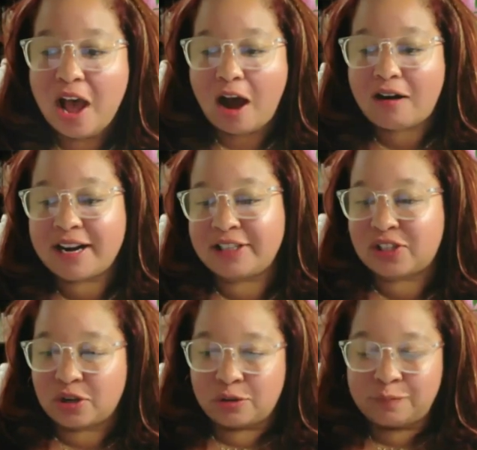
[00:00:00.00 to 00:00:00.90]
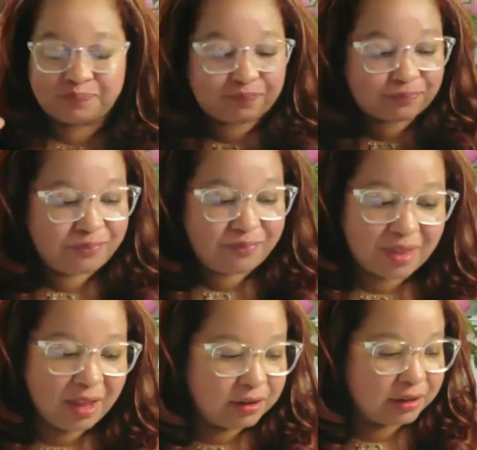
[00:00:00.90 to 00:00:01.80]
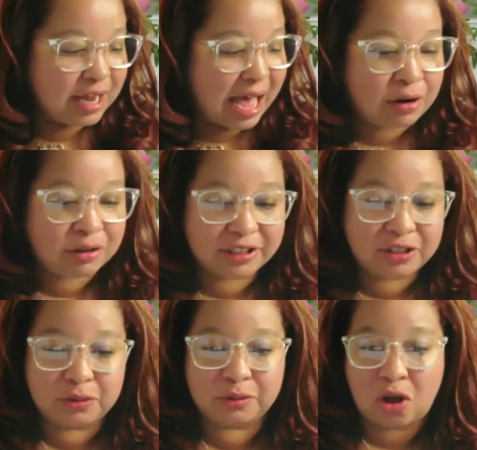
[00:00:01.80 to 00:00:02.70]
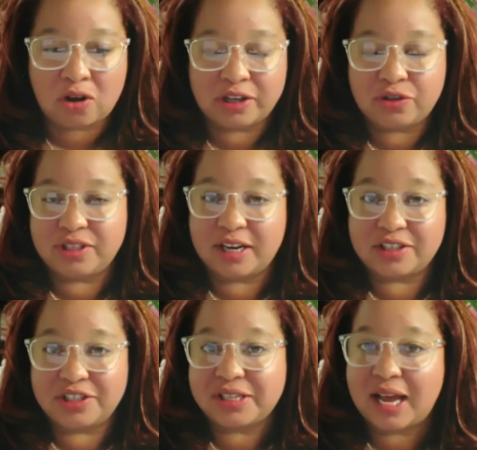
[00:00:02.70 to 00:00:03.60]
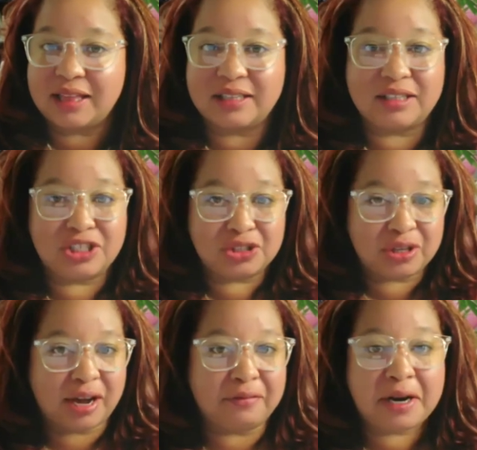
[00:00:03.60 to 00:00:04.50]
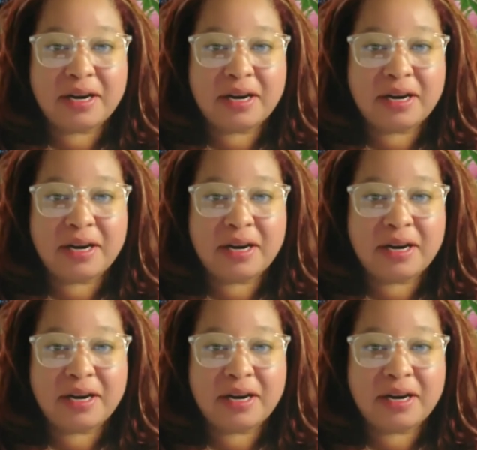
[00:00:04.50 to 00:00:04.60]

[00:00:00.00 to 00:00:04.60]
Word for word: All right. So I don't like to do long introductions. I like to just dive right